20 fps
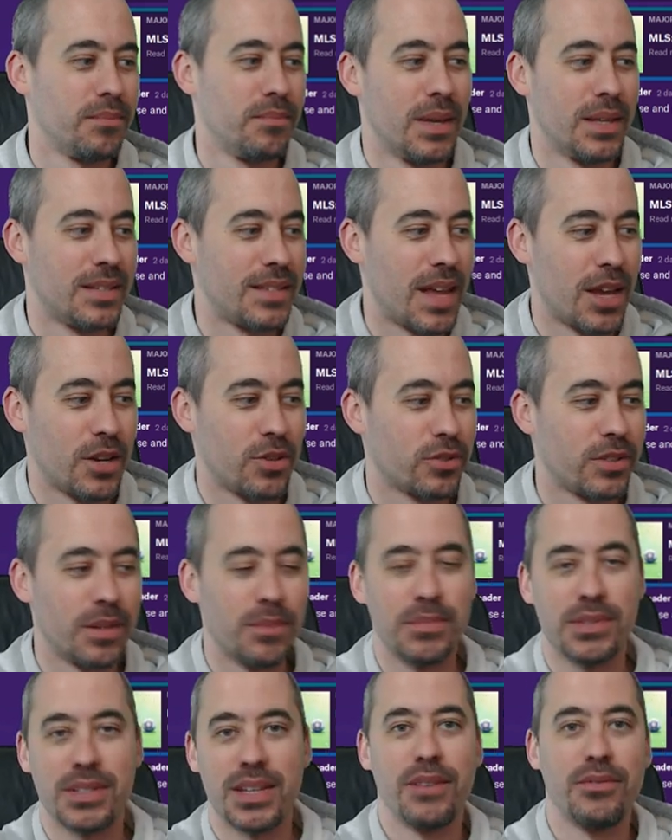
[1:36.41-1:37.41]
men's national
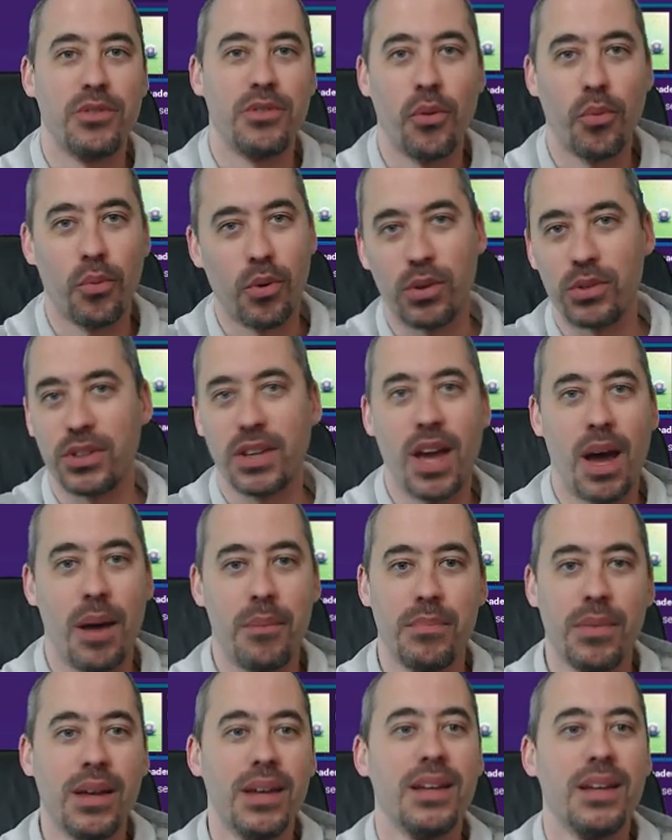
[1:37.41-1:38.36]
team saved to the World Cup.